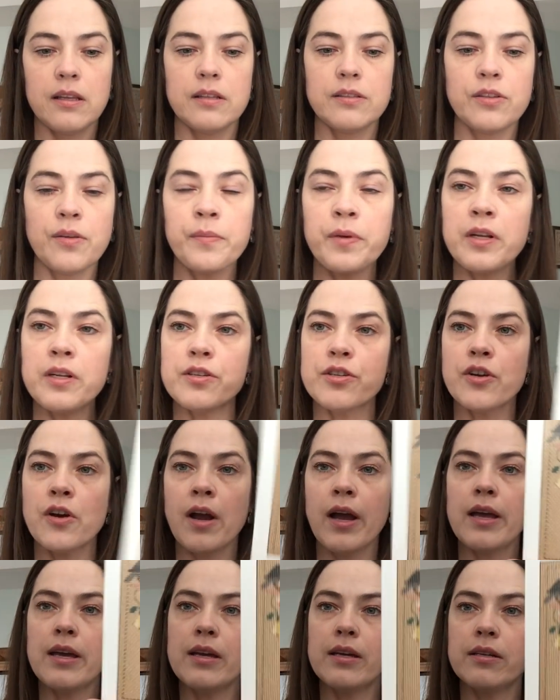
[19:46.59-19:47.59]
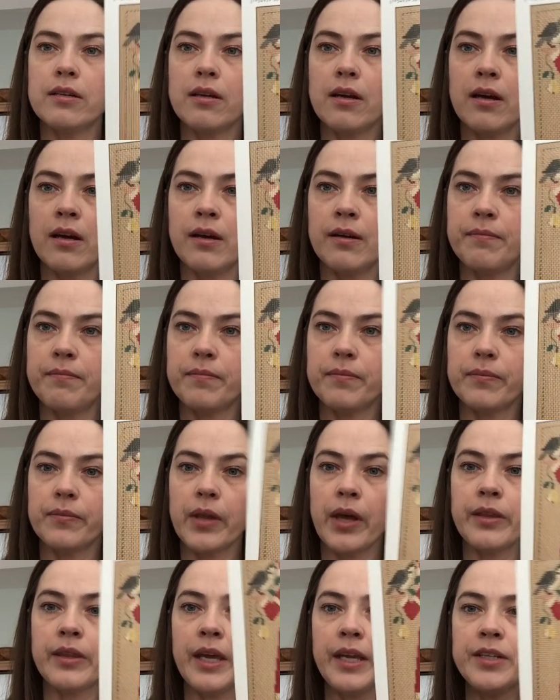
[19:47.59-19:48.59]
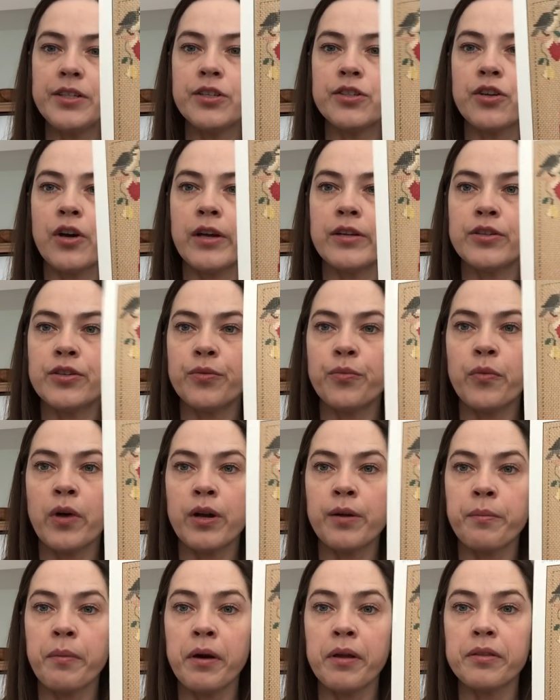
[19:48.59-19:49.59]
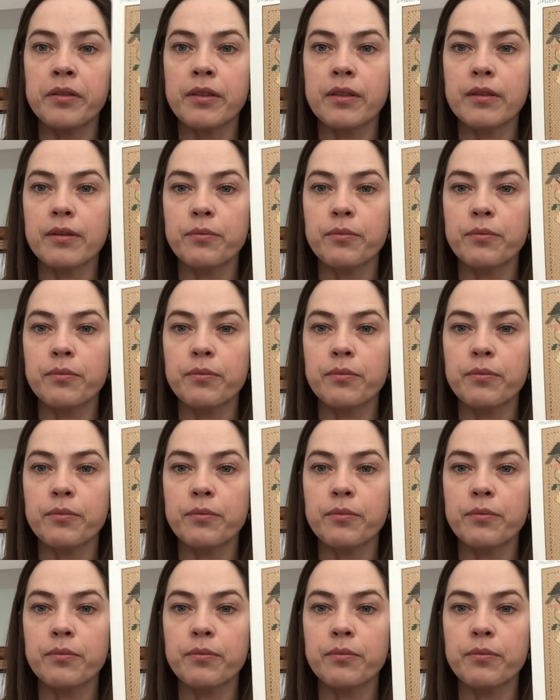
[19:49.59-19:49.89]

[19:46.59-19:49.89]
So I'm going to try and, I'd like to try and do one a month.